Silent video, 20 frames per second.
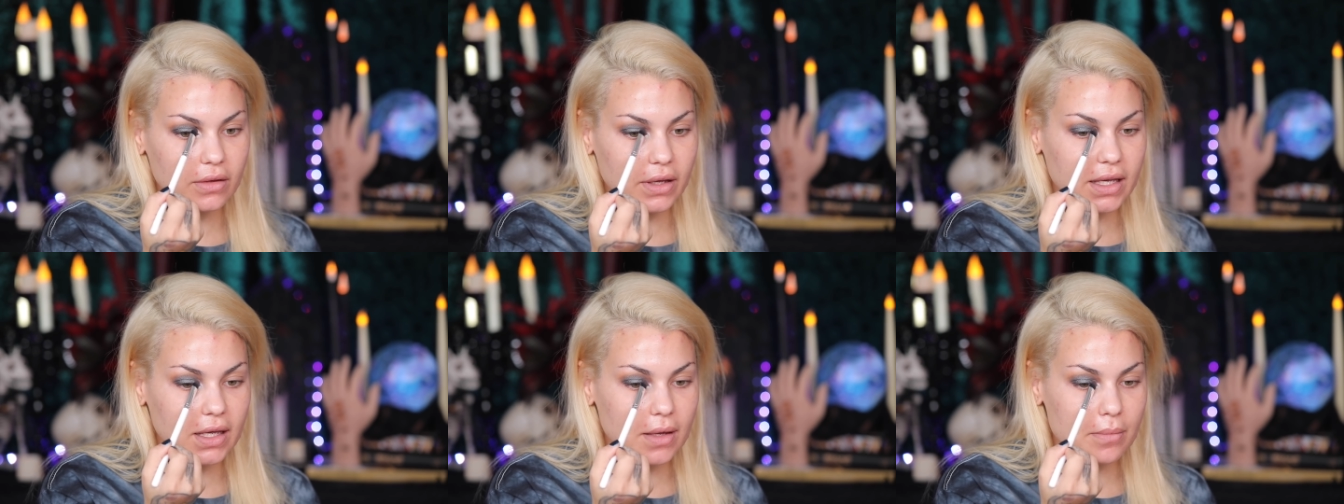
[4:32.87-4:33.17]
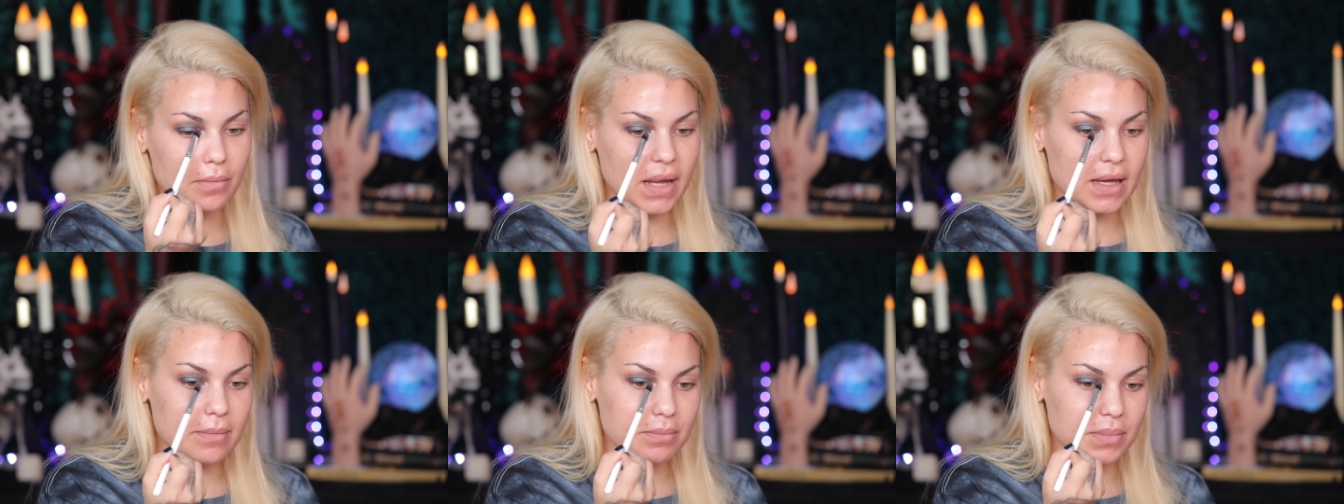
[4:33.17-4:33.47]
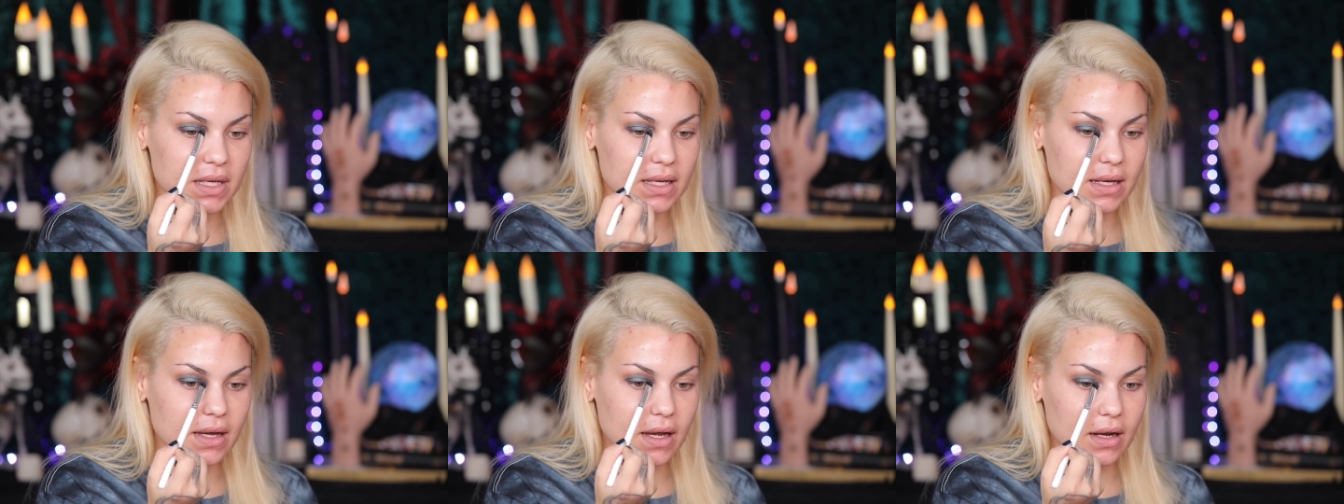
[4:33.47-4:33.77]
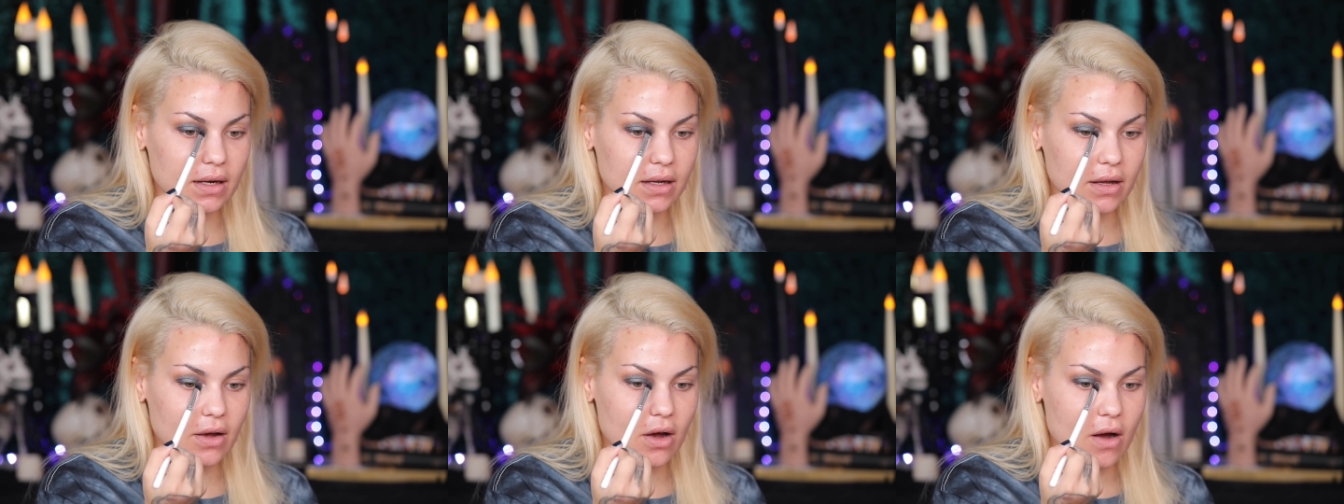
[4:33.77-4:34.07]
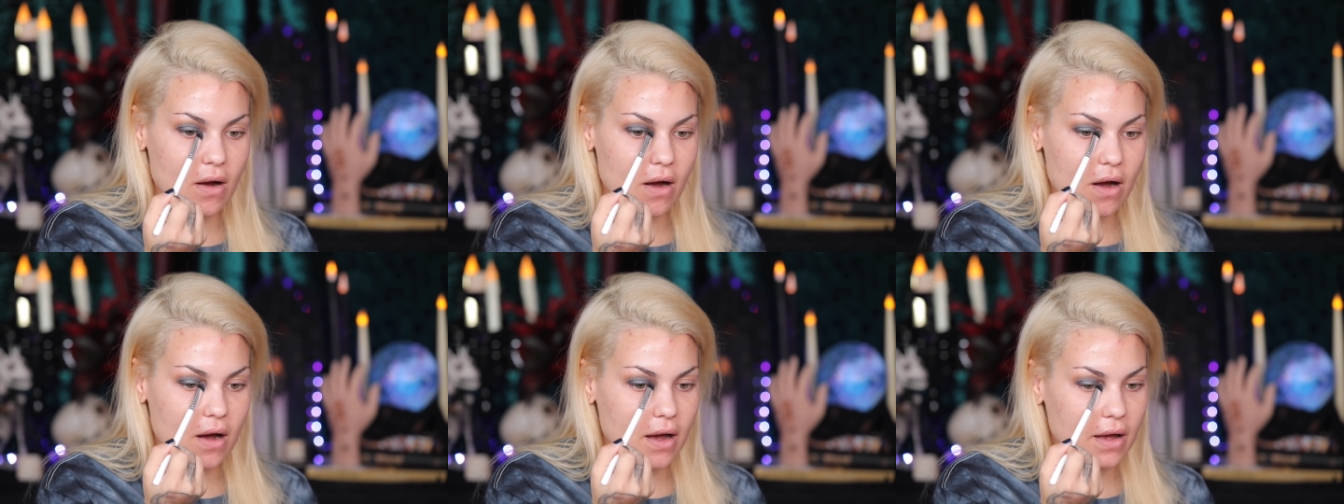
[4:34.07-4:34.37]
Like it might be kind of
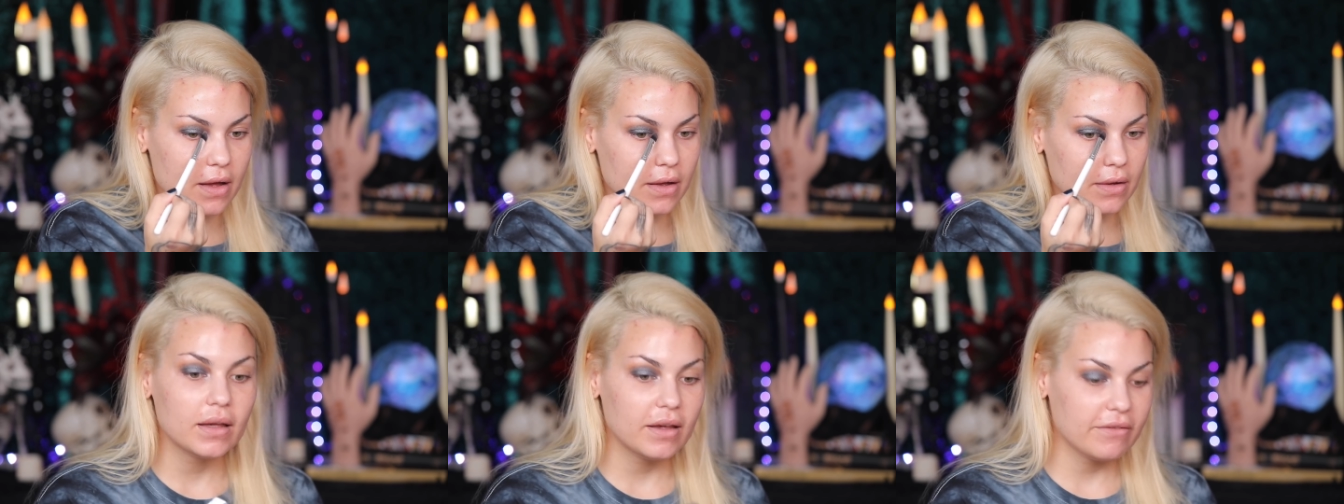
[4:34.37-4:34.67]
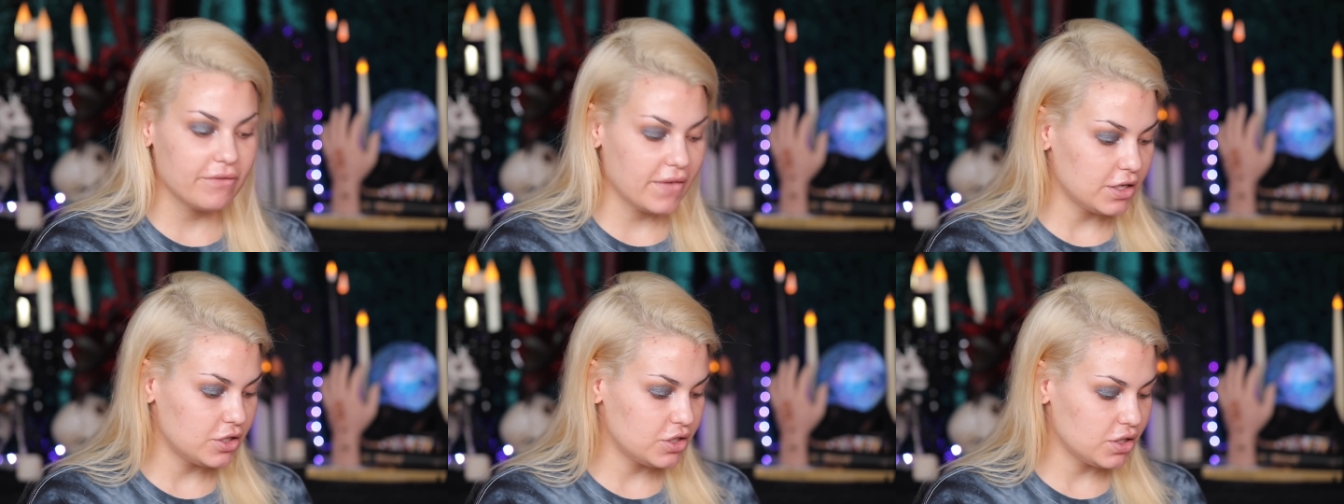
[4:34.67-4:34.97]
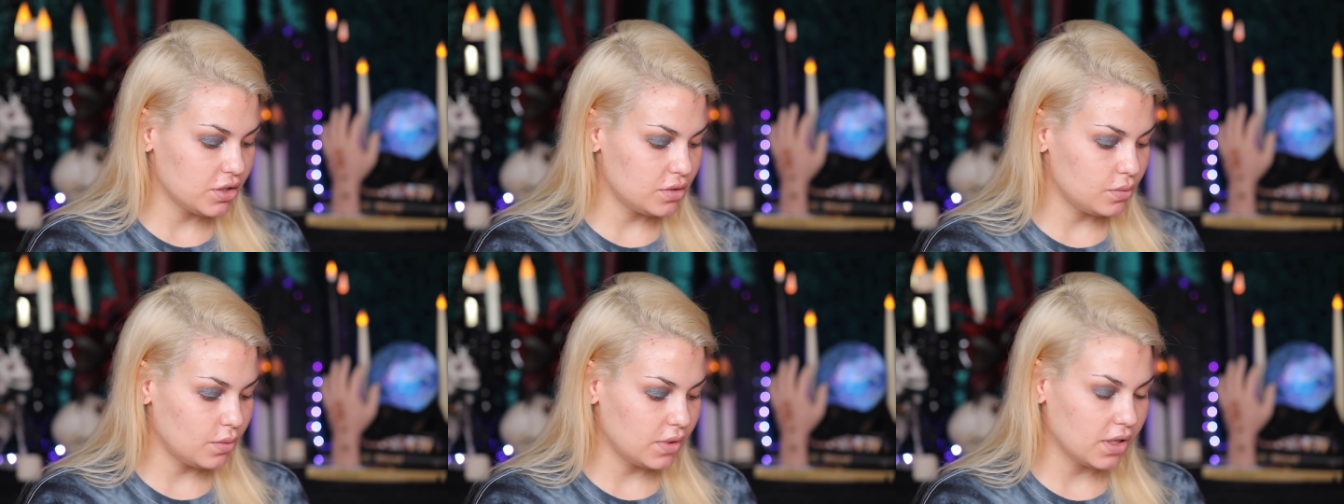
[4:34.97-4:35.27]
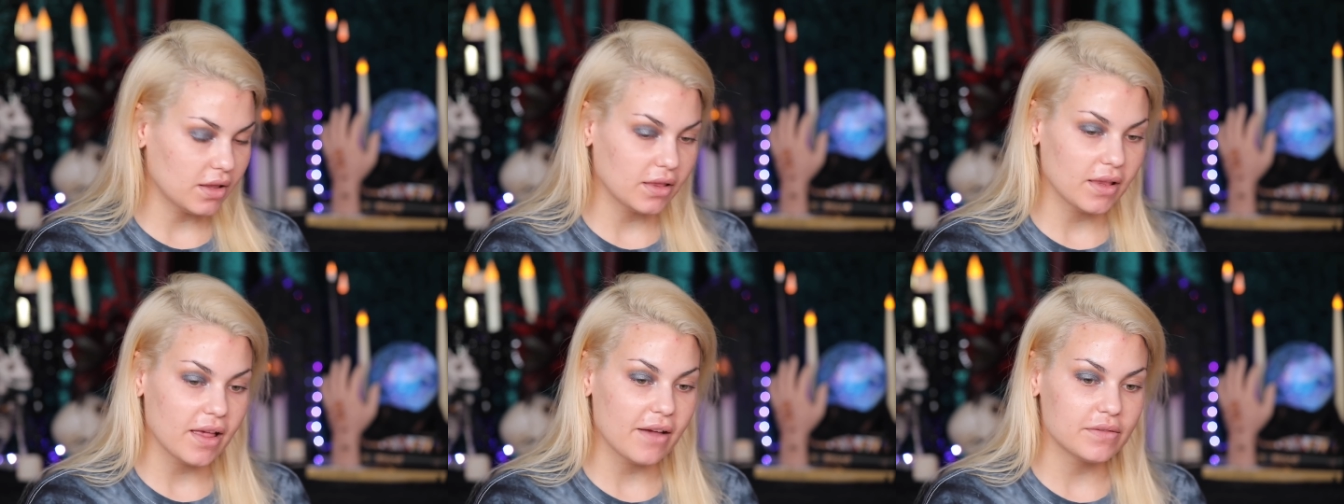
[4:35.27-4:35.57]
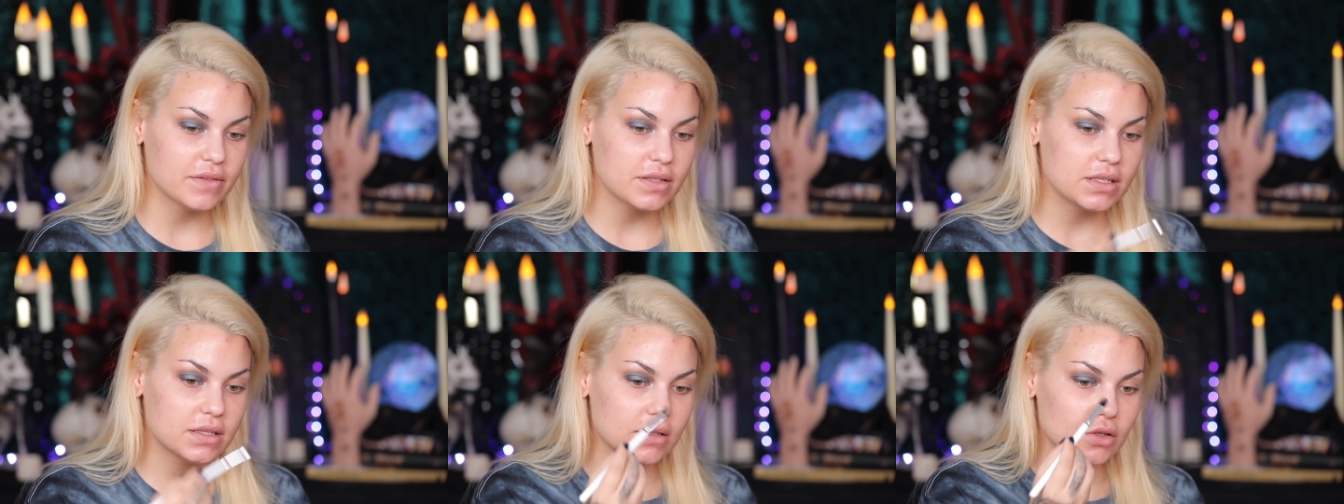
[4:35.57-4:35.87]
hot if I just would have
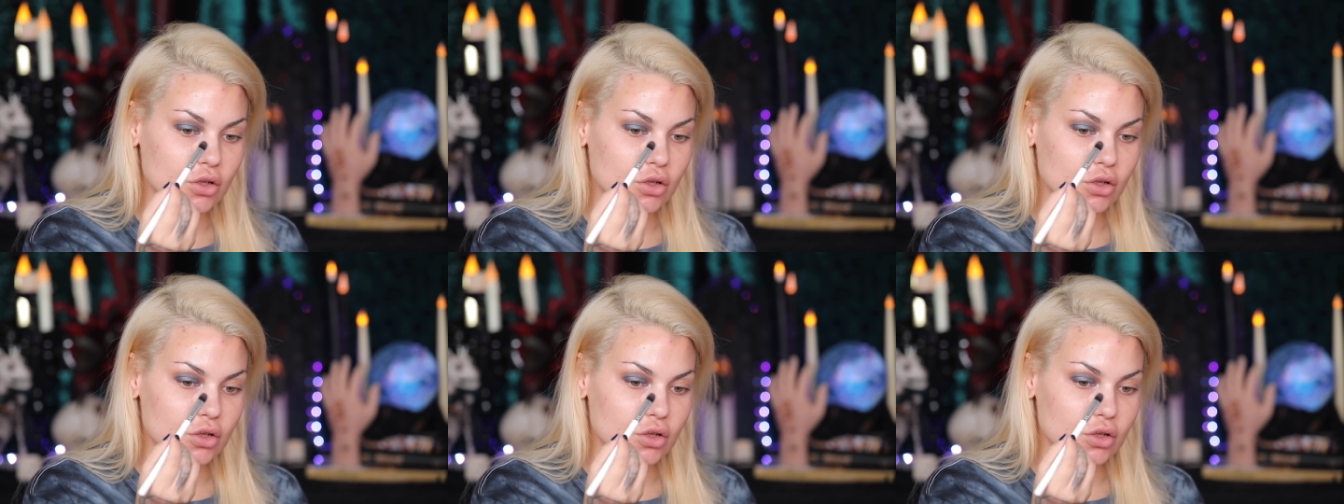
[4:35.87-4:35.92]
left